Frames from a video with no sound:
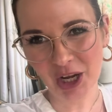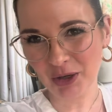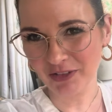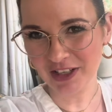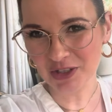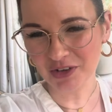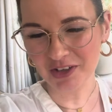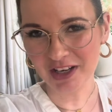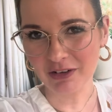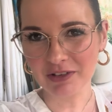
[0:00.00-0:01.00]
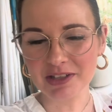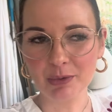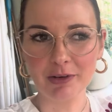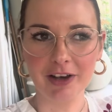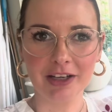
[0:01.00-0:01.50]
I hope you've enjoyed it.
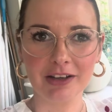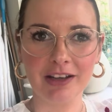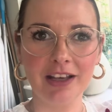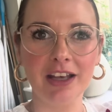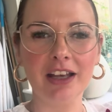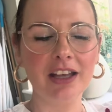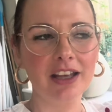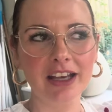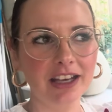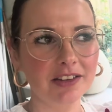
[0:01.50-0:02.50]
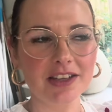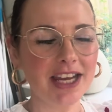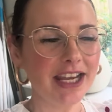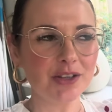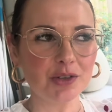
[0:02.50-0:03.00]
Obviously, we've had the
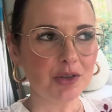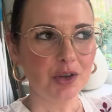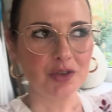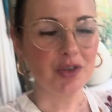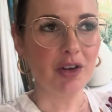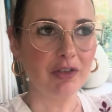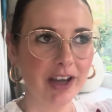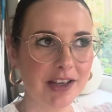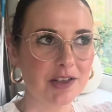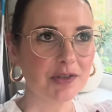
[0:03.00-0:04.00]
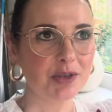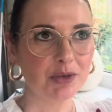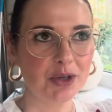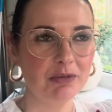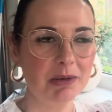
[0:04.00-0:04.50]
day has just gone so fast. Obviously,
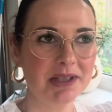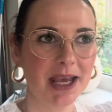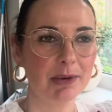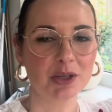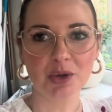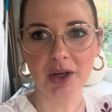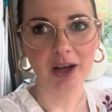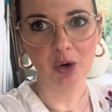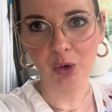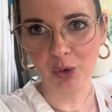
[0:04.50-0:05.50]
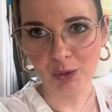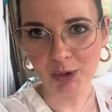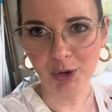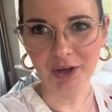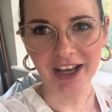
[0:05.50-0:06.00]
we're doing Ruby's hair, but it took like all
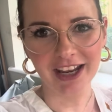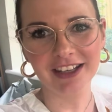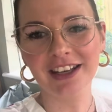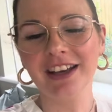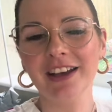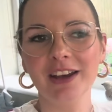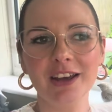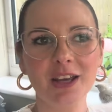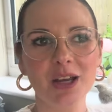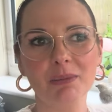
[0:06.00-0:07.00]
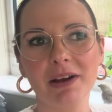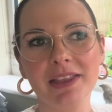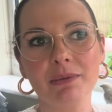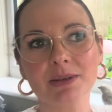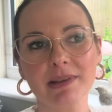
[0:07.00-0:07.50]
morning. And
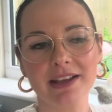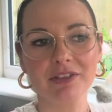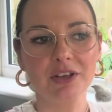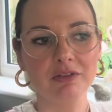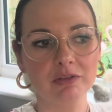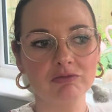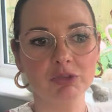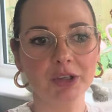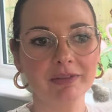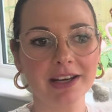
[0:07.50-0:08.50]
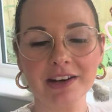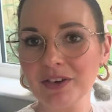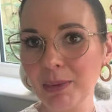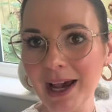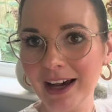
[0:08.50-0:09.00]
then we spent the afternoon running around
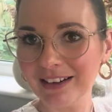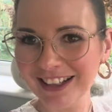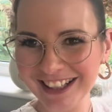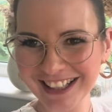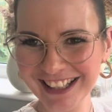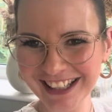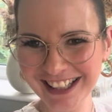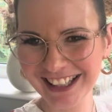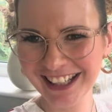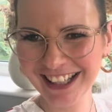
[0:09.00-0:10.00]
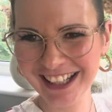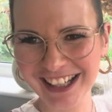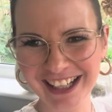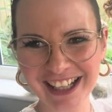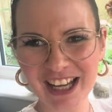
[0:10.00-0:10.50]
after Pat.